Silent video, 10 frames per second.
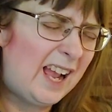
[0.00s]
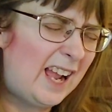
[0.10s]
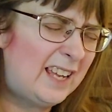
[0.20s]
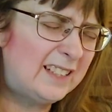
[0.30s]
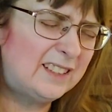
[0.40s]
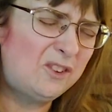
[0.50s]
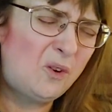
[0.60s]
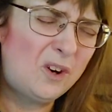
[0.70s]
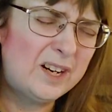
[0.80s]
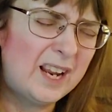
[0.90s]
eh,
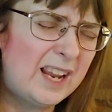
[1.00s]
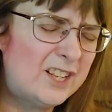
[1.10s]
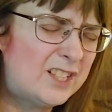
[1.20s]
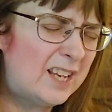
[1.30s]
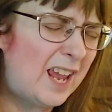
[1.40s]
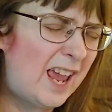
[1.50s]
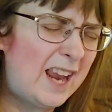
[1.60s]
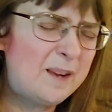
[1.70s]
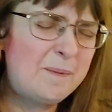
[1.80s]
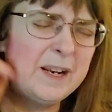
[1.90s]
Lord,
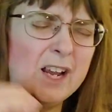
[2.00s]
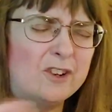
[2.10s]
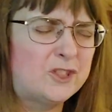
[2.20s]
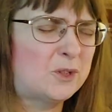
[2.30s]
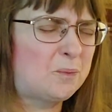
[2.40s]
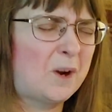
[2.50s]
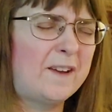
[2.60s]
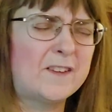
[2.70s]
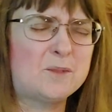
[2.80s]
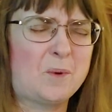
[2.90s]
anybody else who is
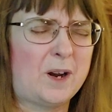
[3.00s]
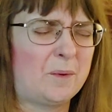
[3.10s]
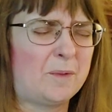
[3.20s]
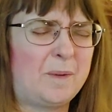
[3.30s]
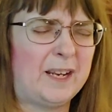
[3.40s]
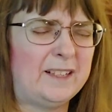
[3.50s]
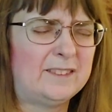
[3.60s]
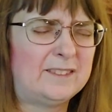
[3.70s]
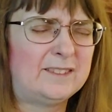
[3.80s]
praying this prayer with me.